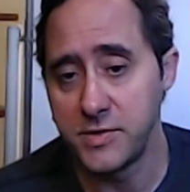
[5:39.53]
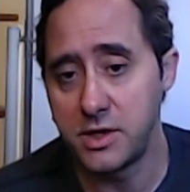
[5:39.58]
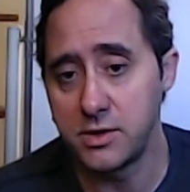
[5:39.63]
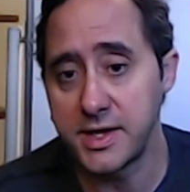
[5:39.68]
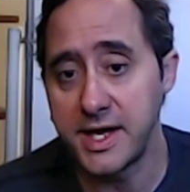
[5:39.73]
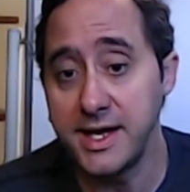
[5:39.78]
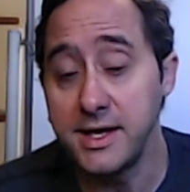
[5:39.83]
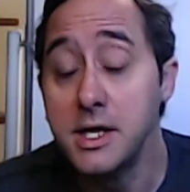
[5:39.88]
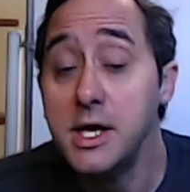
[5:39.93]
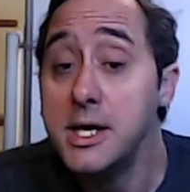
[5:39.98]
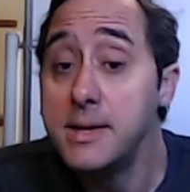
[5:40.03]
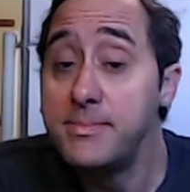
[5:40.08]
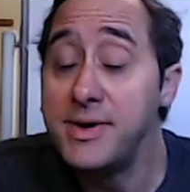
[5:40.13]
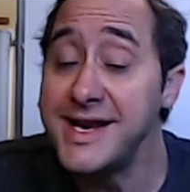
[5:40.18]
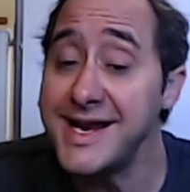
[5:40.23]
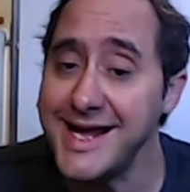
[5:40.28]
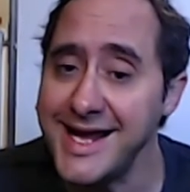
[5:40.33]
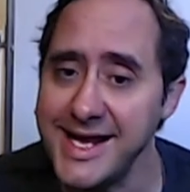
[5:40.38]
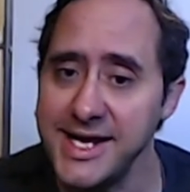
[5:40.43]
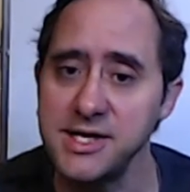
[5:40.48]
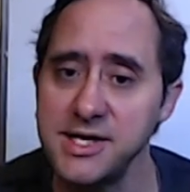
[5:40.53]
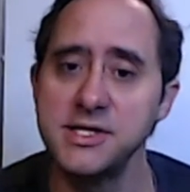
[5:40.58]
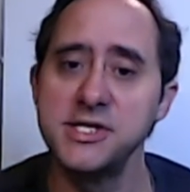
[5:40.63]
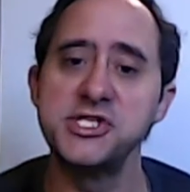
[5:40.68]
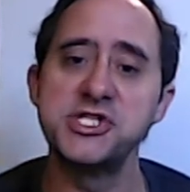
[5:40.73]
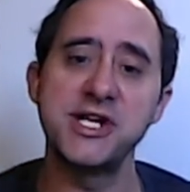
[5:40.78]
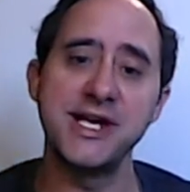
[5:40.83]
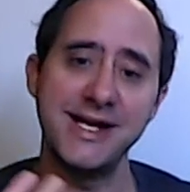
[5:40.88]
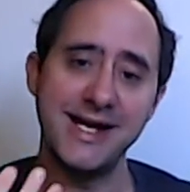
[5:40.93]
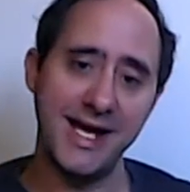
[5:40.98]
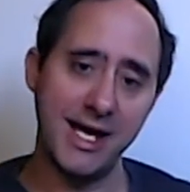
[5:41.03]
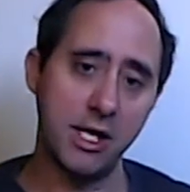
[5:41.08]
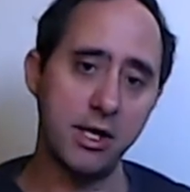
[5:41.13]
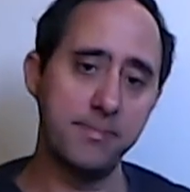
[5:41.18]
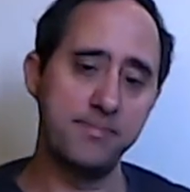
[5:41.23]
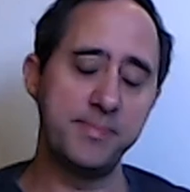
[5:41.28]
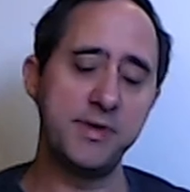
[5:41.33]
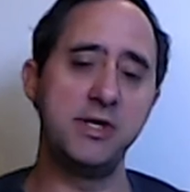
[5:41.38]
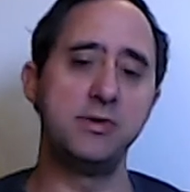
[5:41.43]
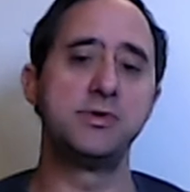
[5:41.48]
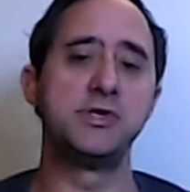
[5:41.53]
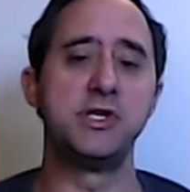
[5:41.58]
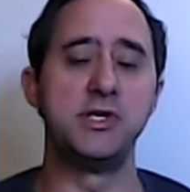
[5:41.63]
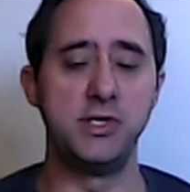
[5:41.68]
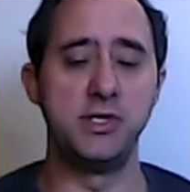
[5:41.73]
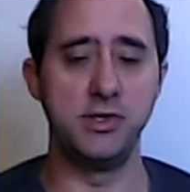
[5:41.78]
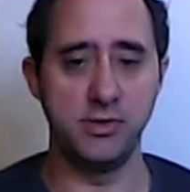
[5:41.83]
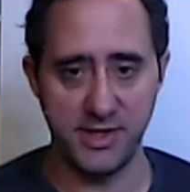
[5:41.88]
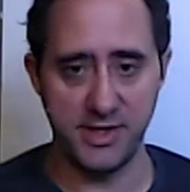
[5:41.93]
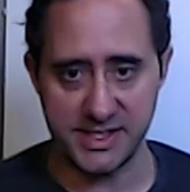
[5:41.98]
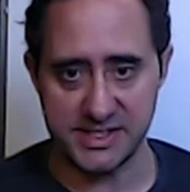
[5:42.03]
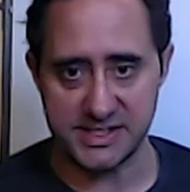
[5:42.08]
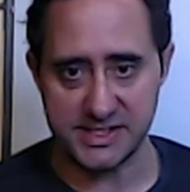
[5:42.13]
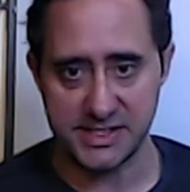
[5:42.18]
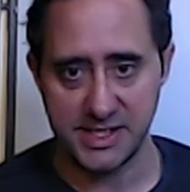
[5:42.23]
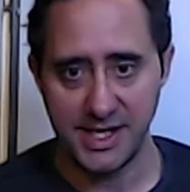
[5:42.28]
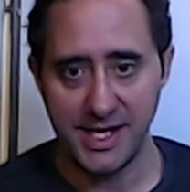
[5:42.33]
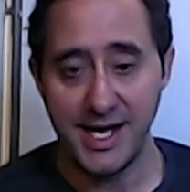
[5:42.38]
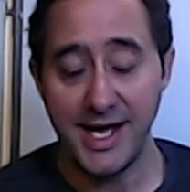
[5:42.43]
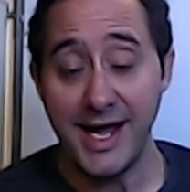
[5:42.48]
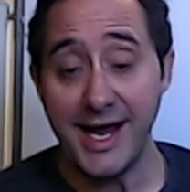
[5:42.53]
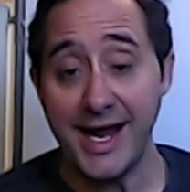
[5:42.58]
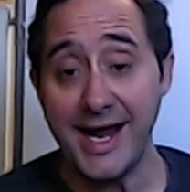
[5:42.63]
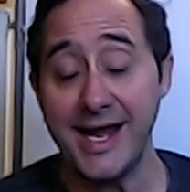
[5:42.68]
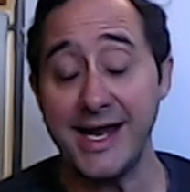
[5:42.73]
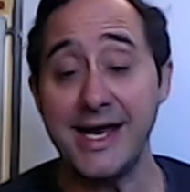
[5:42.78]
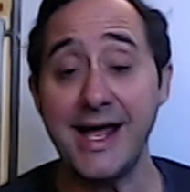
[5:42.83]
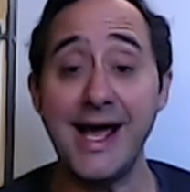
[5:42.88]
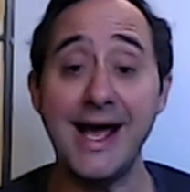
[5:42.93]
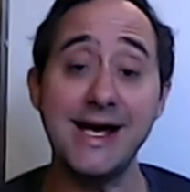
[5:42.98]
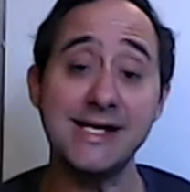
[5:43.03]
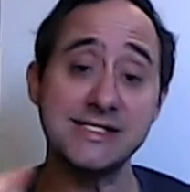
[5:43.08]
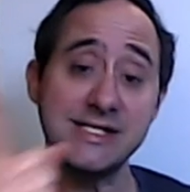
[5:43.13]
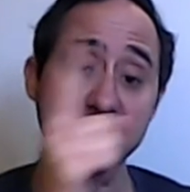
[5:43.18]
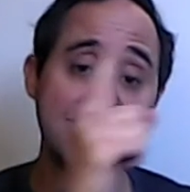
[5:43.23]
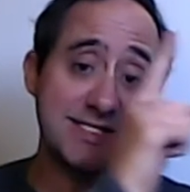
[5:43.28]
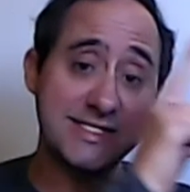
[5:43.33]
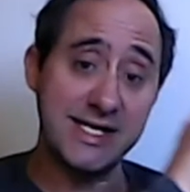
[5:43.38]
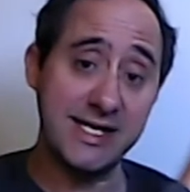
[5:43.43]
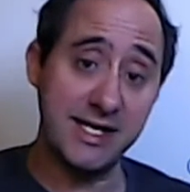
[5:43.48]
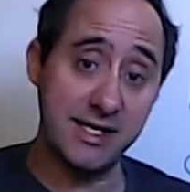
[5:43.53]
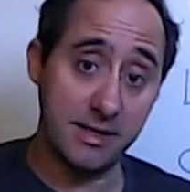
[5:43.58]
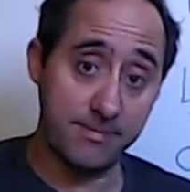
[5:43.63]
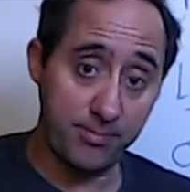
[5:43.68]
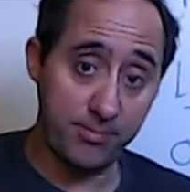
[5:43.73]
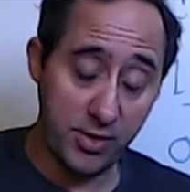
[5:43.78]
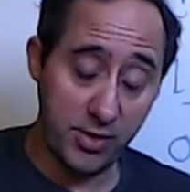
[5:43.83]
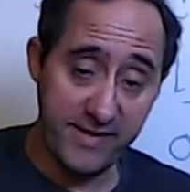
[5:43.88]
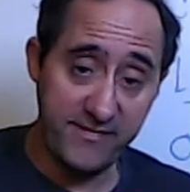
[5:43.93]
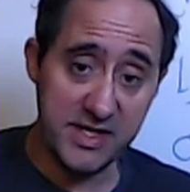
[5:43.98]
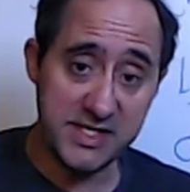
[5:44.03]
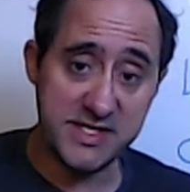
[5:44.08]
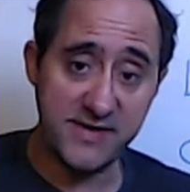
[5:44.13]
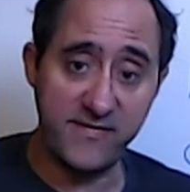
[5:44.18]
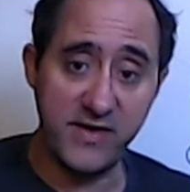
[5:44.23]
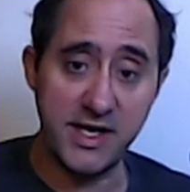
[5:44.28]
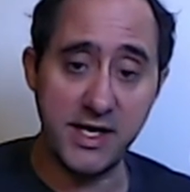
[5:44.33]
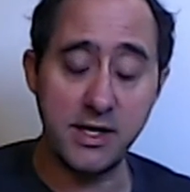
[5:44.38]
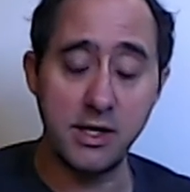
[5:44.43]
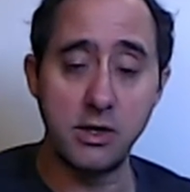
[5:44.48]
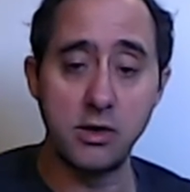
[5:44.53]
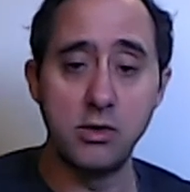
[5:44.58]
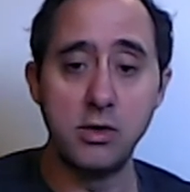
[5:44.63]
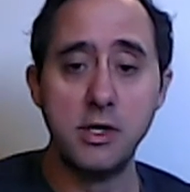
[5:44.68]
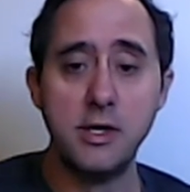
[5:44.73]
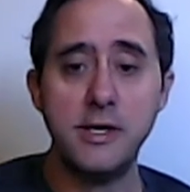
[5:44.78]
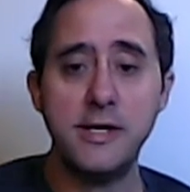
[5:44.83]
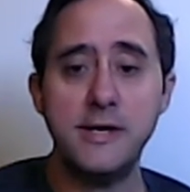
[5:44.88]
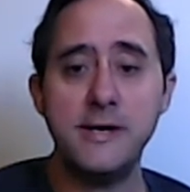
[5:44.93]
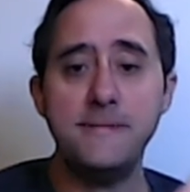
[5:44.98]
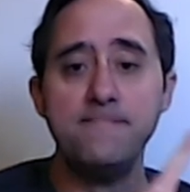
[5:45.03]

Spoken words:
Okay, but English can help you to do this. And as I said in a previous video,